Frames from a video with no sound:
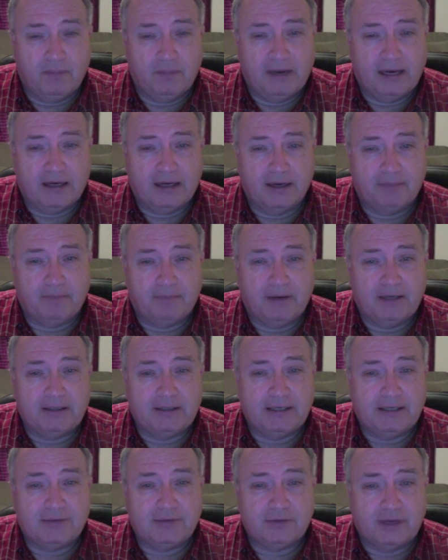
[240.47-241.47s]
back up there at
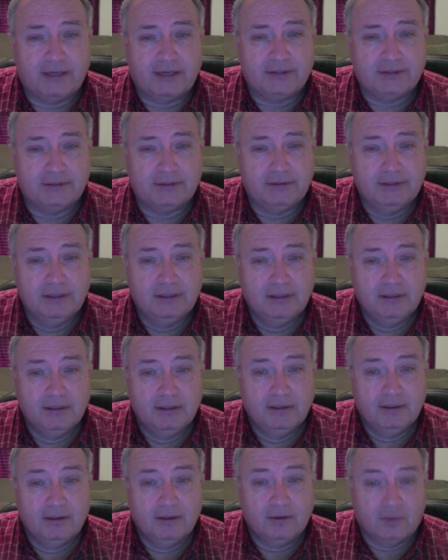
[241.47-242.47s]
that trestle,
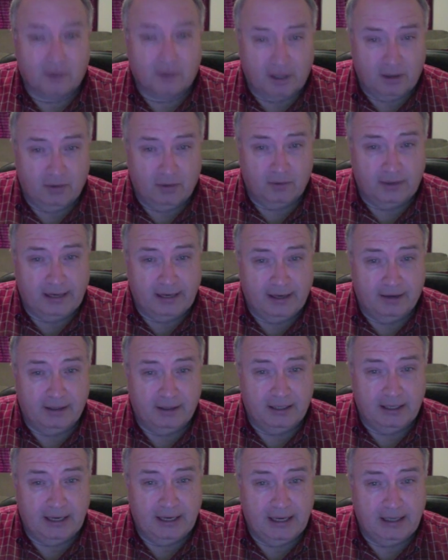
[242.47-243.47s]
crawl down
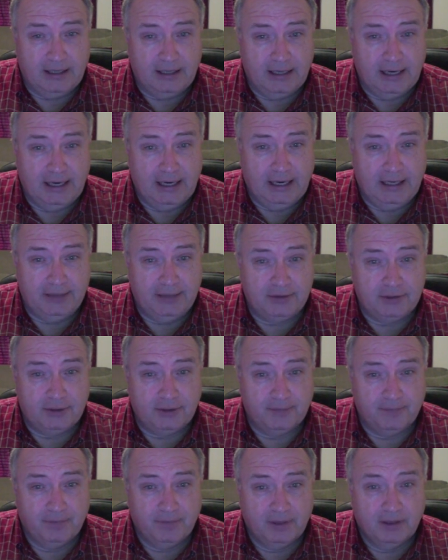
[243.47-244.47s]
in that
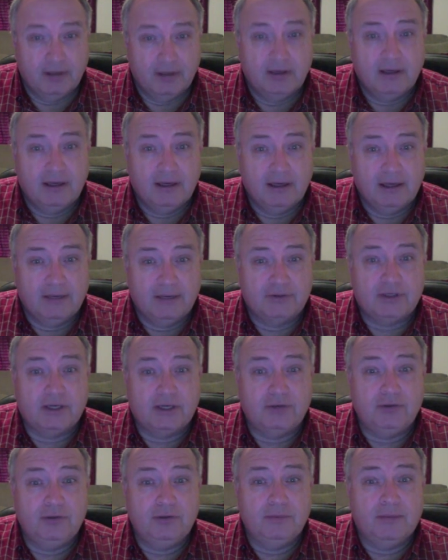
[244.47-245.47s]
ditch, and
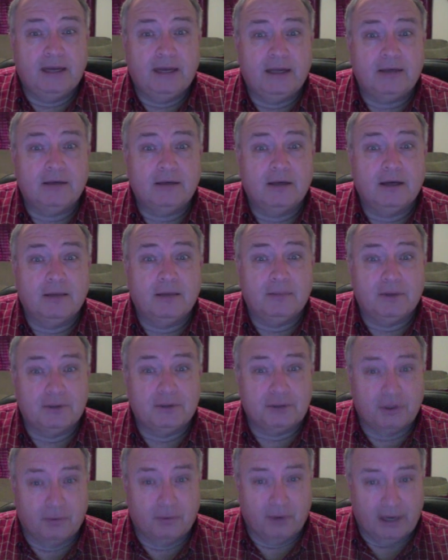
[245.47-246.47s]
said, you make double
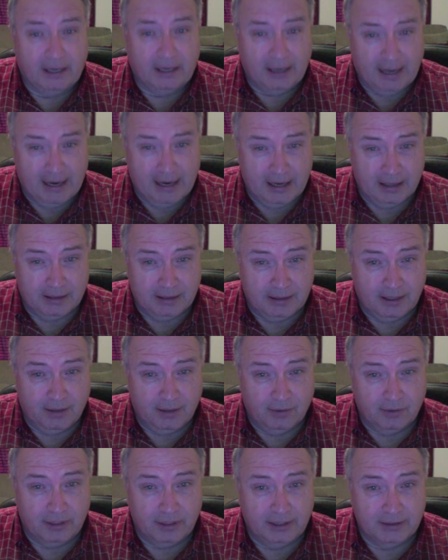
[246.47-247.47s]
sure that lying
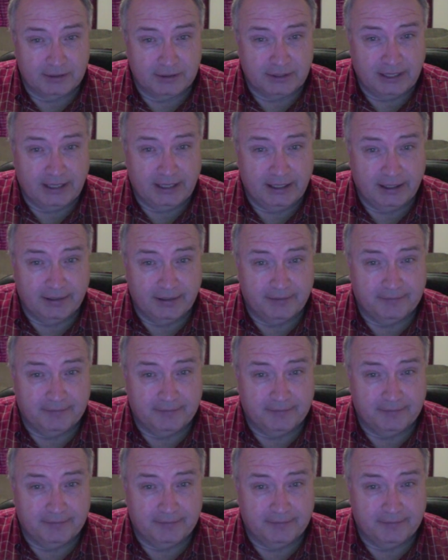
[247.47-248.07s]
dog is dead.